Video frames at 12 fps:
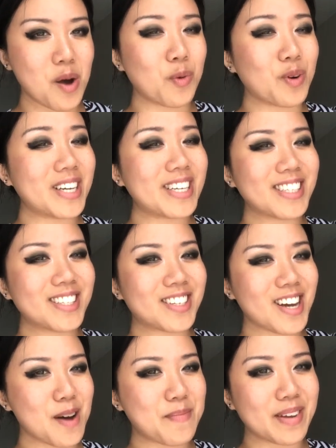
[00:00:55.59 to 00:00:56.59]
What is
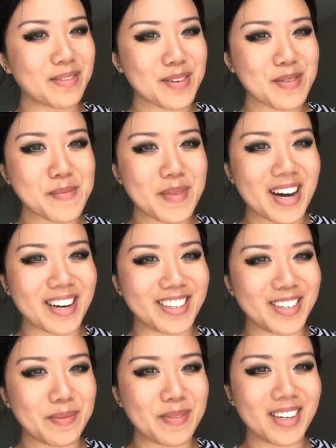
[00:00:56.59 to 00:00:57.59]
topping from the
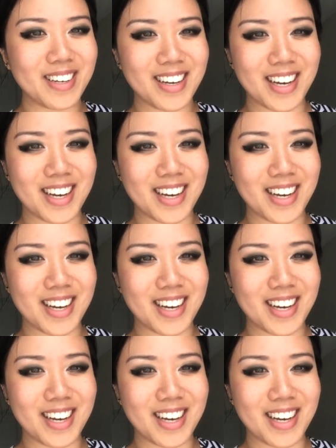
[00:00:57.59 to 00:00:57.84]
bottom?